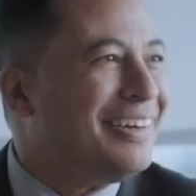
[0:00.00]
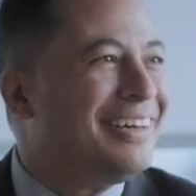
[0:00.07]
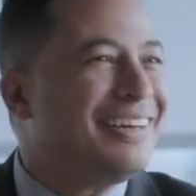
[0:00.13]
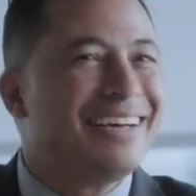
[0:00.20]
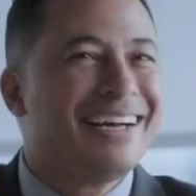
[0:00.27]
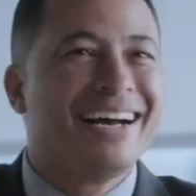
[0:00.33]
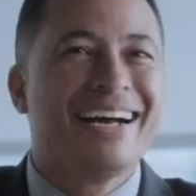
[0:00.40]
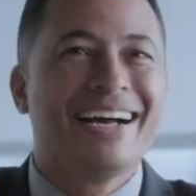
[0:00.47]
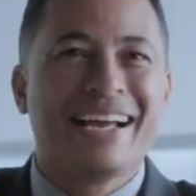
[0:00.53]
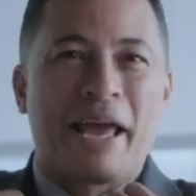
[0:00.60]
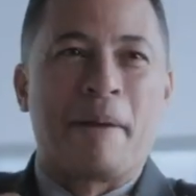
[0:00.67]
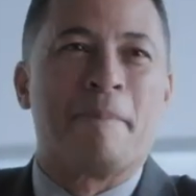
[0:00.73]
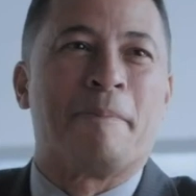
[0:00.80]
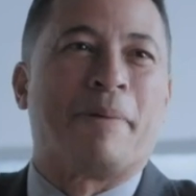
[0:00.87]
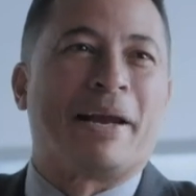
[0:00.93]
a
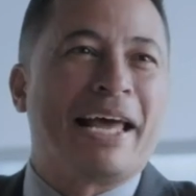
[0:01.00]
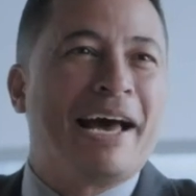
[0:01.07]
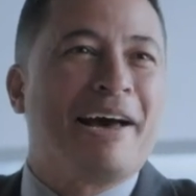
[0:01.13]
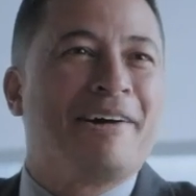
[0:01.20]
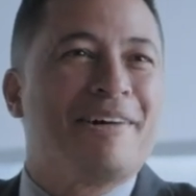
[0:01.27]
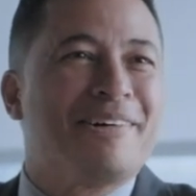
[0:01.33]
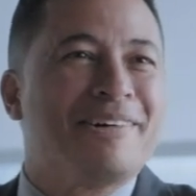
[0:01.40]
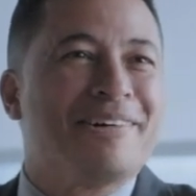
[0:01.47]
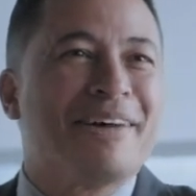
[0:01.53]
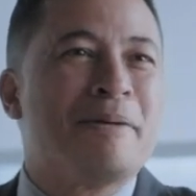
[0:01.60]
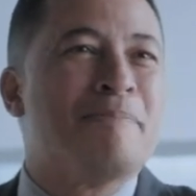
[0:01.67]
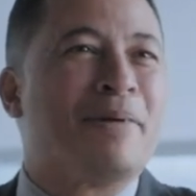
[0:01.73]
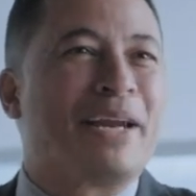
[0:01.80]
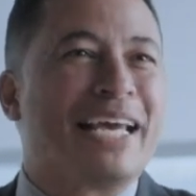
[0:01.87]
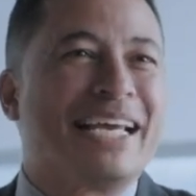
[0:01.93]
reward,
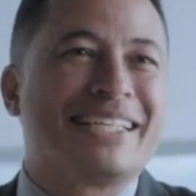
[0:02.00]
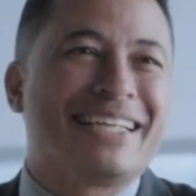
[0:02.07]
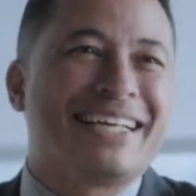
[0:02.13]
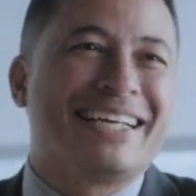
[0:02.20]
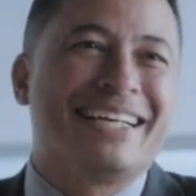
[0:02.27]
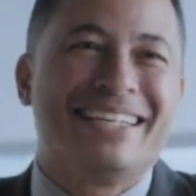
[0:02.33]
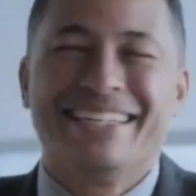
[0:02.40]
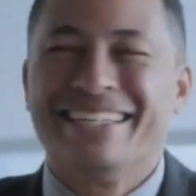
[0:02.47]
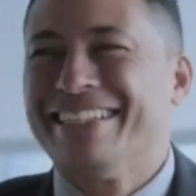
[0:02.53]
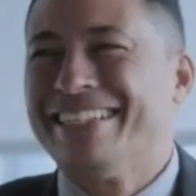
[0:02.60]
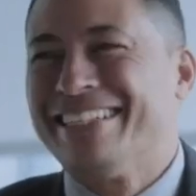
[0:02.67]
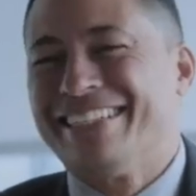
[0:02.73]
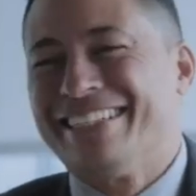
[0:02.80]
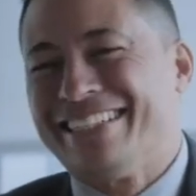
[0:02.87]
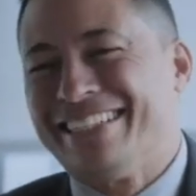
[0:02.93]
not
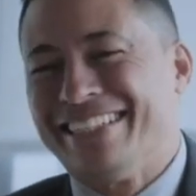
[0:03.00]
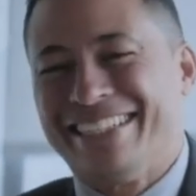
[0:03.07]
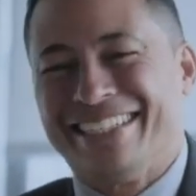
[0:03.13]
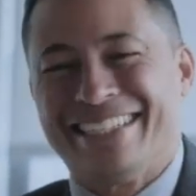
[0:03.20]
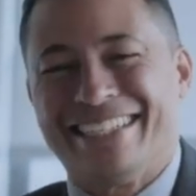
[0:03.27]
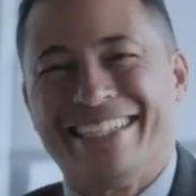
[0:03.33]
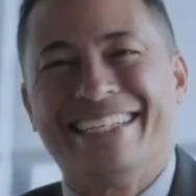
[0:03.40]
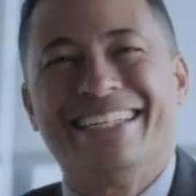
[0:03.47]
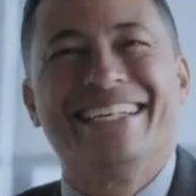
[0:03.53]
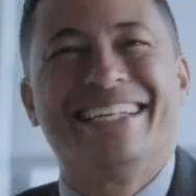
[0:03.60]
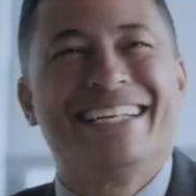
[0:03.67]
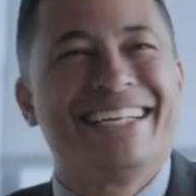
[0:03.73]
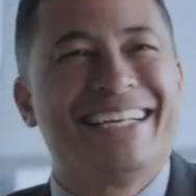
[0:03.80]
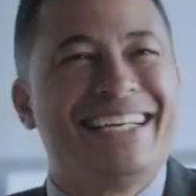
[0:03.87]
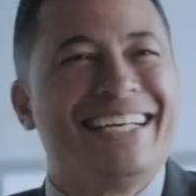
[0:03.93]
as a
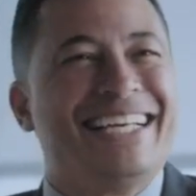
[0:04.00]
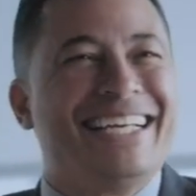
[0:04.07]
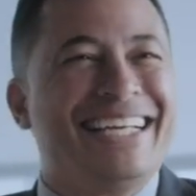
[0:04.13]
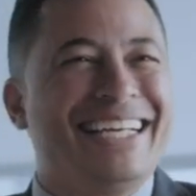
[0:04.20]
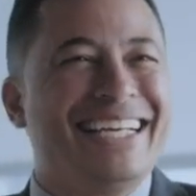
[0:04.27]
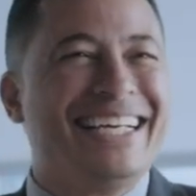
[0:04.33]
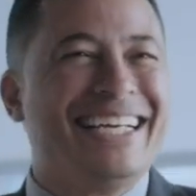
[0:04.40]
duty.